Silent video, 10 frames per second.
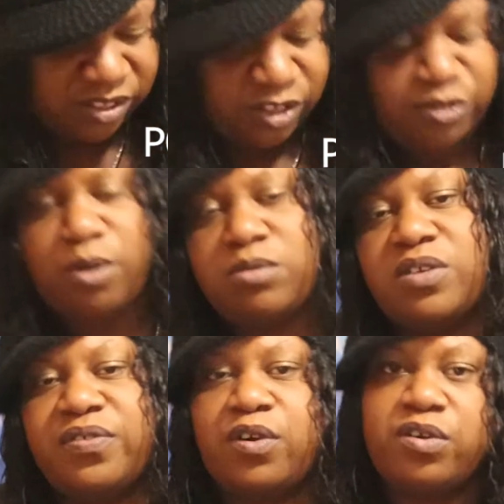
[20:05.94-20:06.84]
of the Thrones
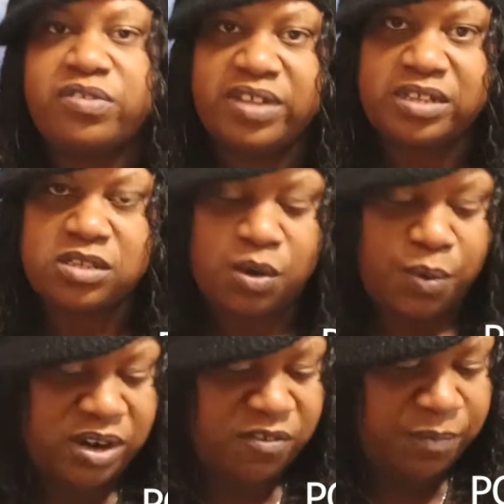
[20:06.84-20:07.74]
of Earth. That's the
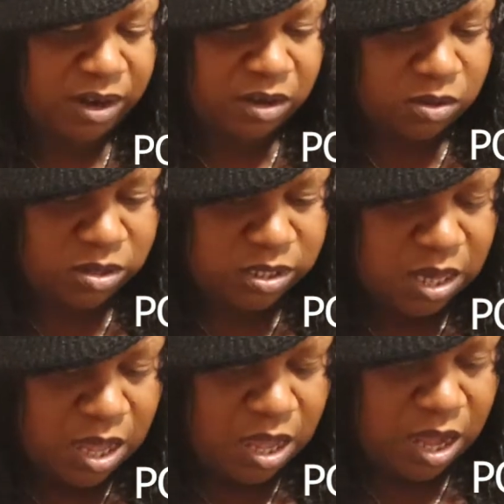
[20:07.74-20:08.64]
Queen of Pentacles.
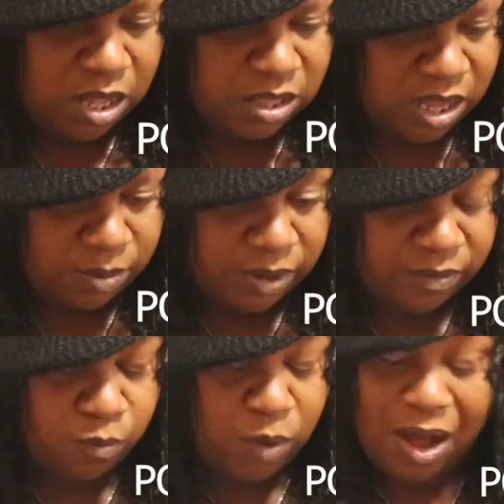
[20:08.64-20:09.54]
And then we've,
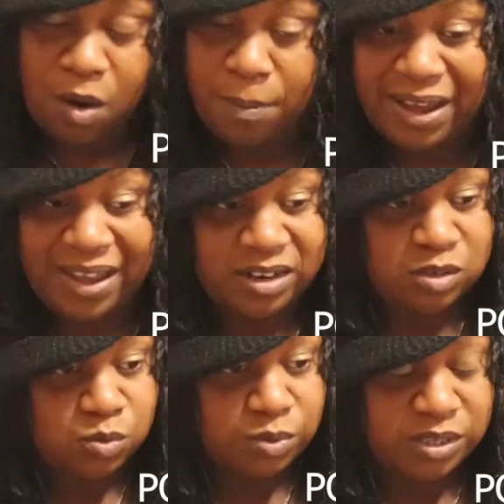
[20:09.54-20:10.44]
wow, my head is
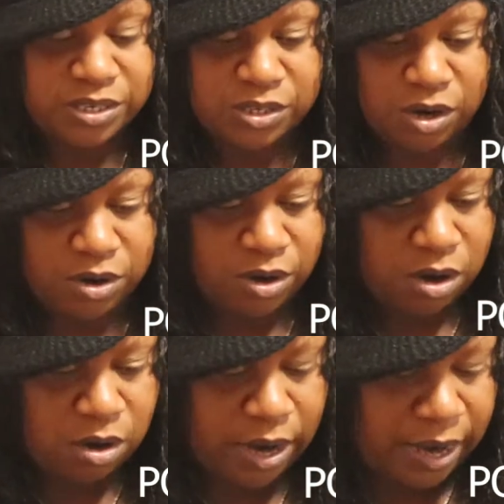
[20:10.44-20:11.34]
really starting to
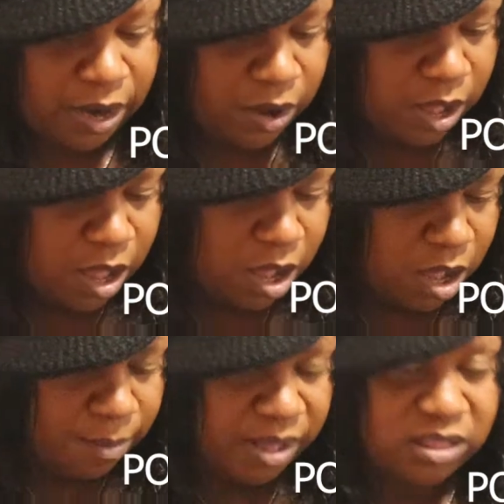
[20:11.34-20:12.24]
hurt right now.
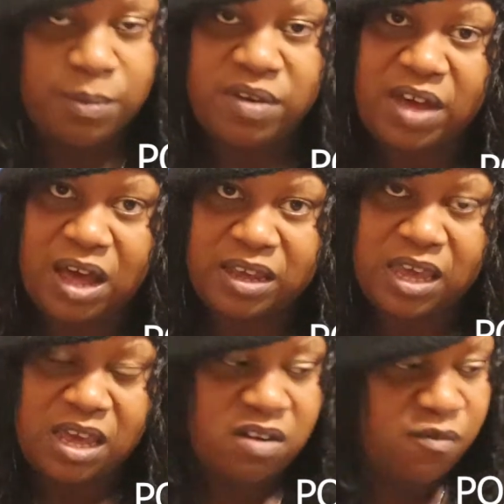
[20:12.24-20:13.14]
And then we've got
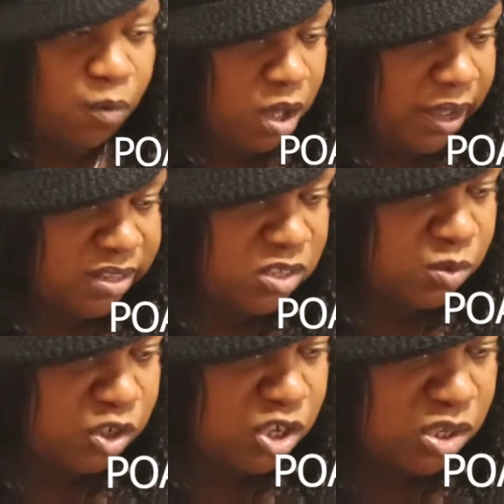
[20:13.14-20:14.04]
King of Wands,
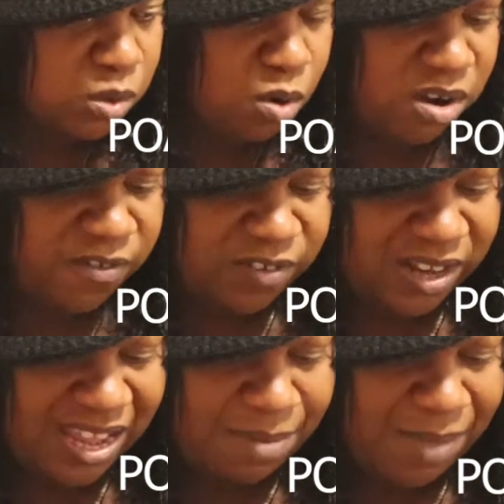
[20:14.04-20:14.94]
which is Lord of
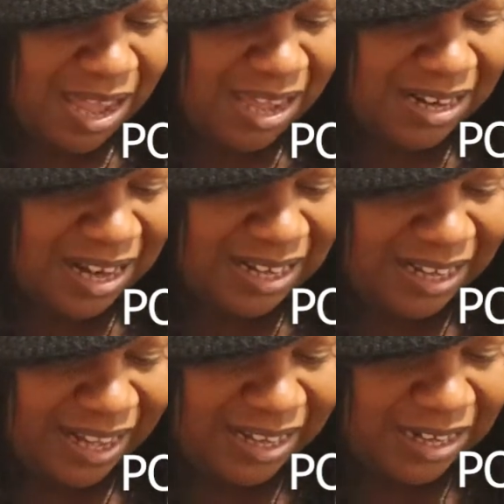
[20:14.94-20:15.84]
Flame and
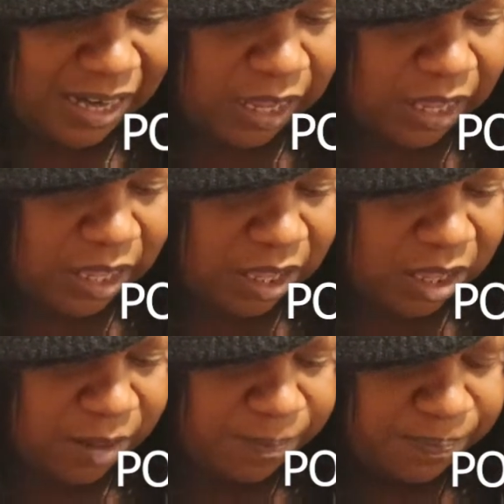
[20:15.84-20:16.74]
Lightning.
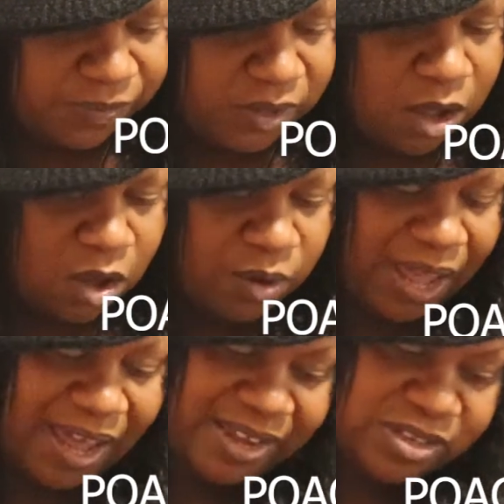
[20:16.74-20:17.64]

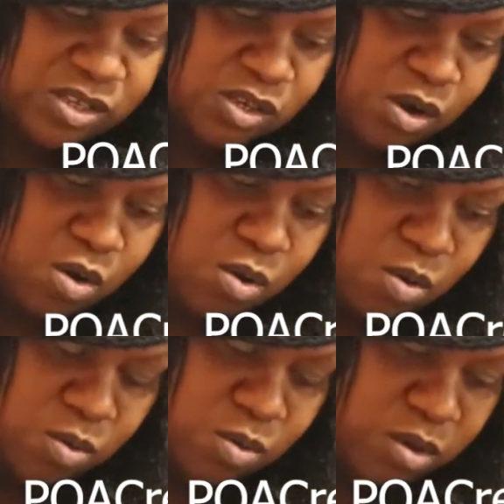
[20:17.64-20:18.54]
Okay, so